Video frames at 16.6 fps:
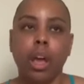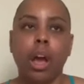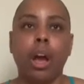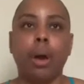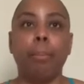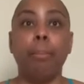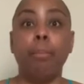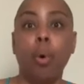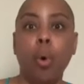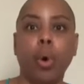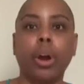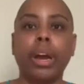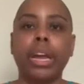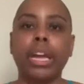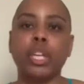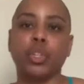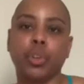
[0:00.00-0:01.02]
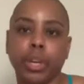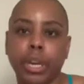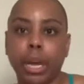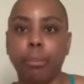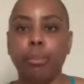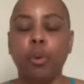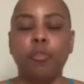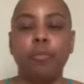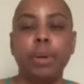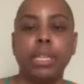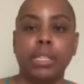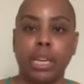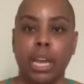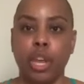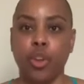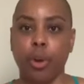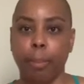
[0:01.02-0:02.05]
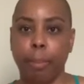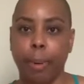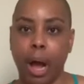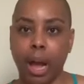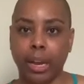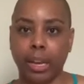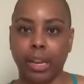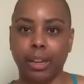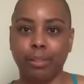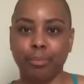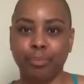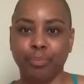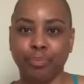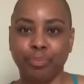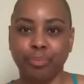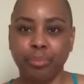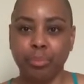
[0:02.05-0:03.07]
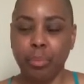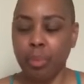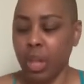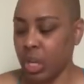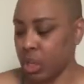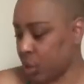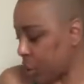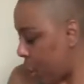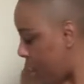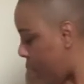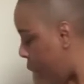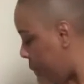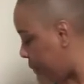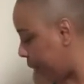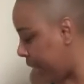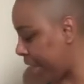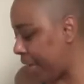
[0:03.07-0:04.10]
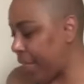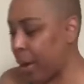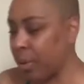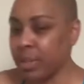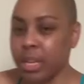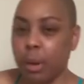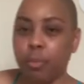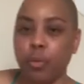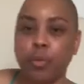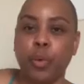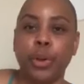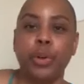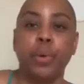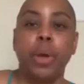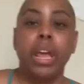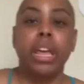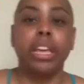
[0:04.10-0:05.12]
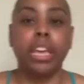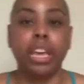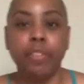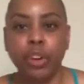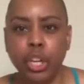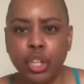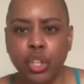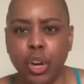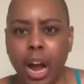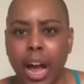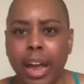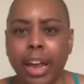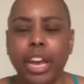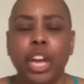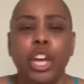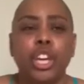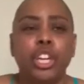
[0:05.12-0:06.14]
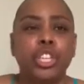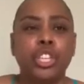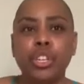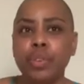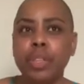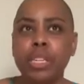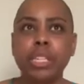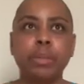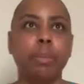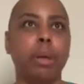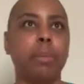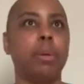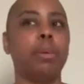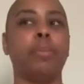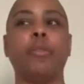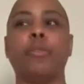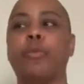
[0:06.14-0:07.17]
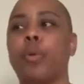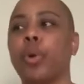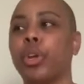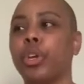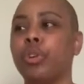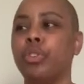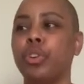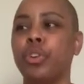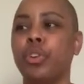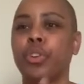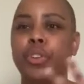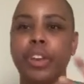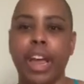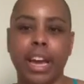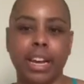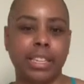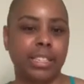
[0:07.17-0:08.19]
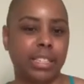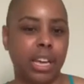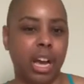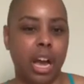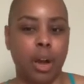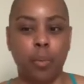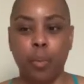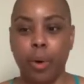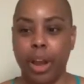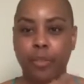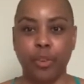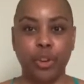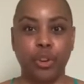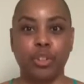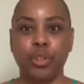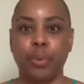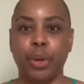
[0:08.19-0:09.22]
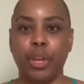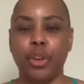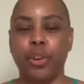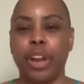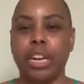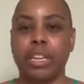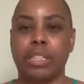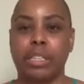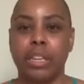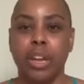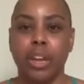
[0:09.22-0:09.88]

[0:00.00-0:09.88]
more intricate movements in your body. So hopefully that was helpful for you. Give it a try. Do this maybe before you do your next, whenever you're doing your next